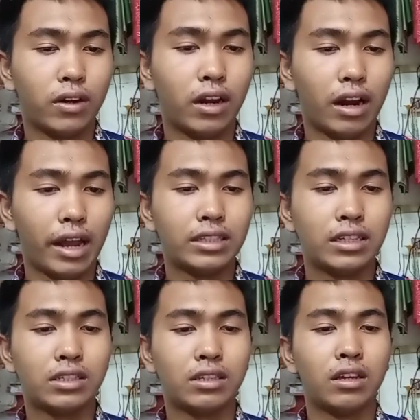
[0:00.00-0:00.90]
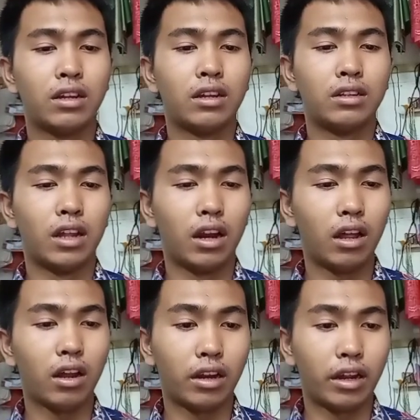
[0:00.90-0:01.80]
analyze the
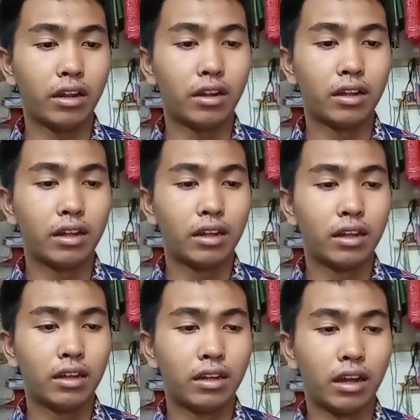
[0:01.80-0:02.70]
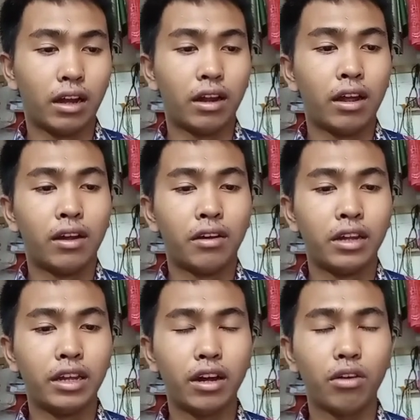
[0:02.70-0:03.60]
learning. Yeah,
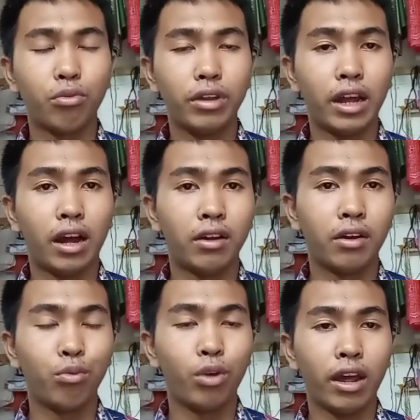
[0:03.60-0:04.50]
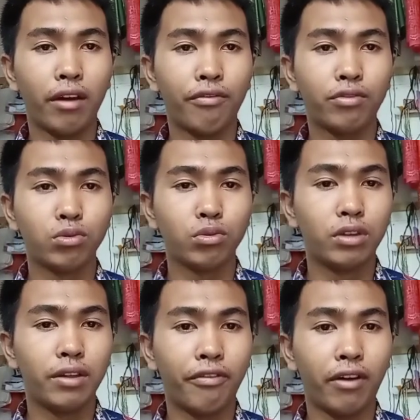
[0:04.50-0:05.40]
here we have to
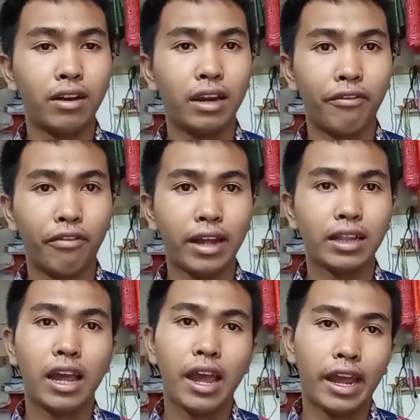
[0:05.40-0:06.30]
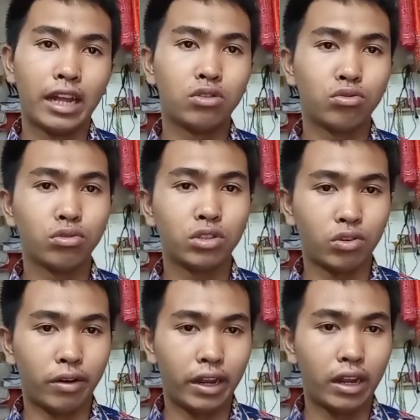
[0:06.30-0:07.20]
divide into
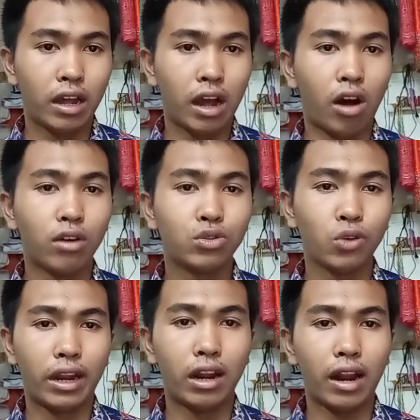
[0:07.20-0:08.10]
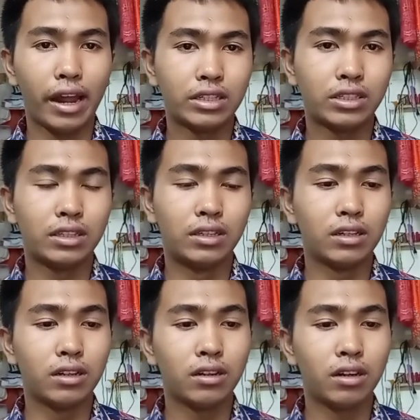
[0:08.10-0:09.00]
three how to analyze
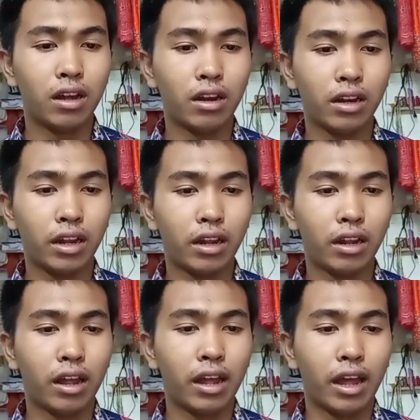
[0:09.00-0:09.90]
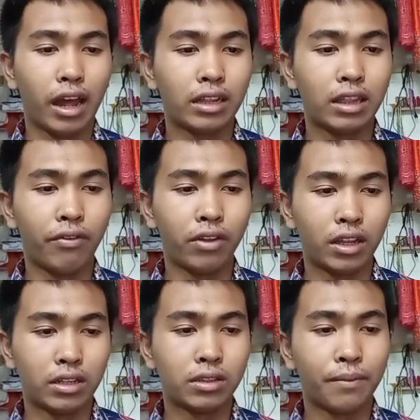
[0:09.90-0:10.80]
the learning
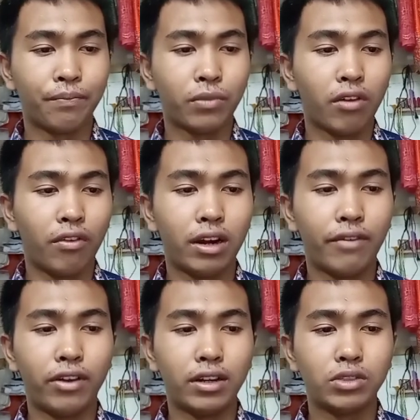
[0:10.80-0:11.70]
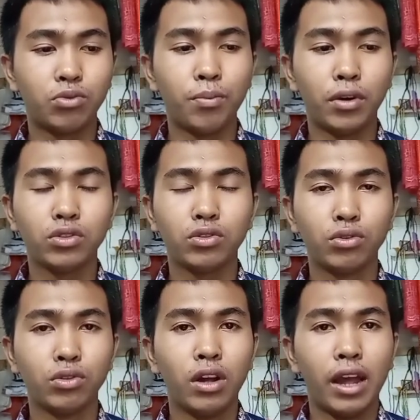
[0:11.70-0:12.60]
activities. For the first, we must
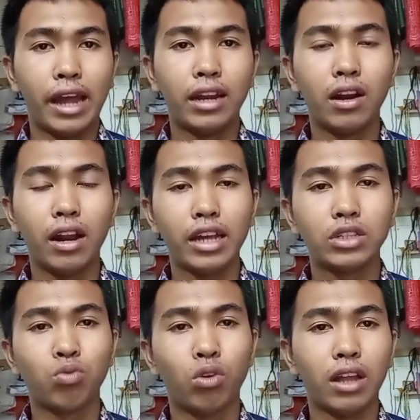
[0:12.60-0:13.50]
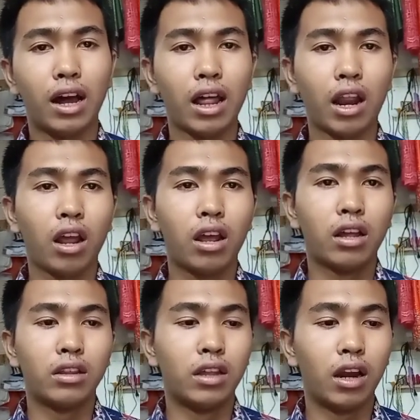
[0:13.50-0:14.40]
to analyze what are
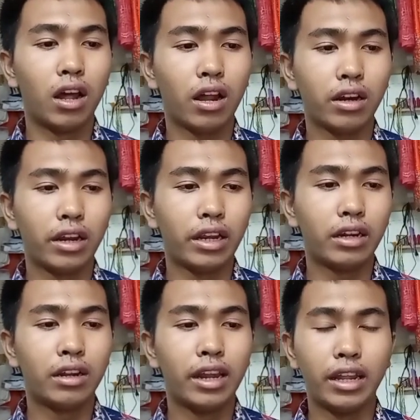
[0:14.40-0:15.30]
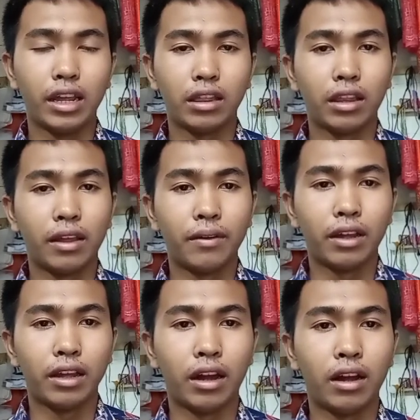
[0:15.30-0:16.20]
the learning needed.
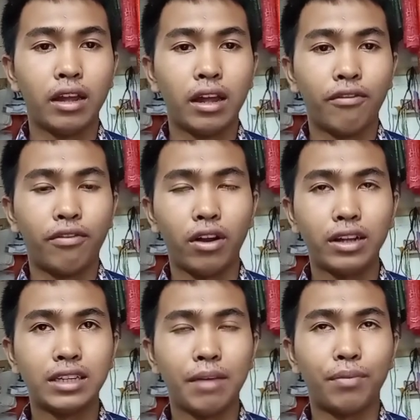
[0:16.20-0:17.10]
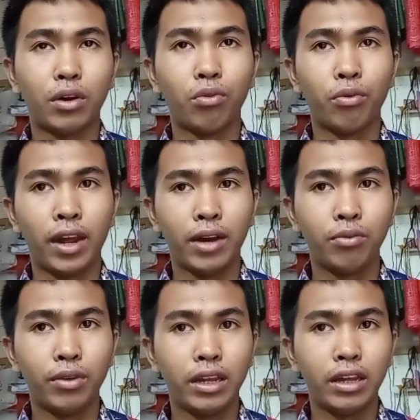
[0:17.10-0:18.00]
Yeah, for example, when
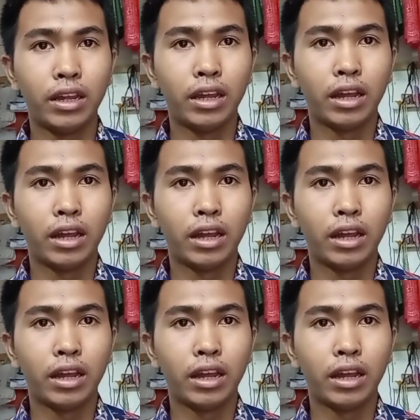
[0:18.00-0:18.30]
we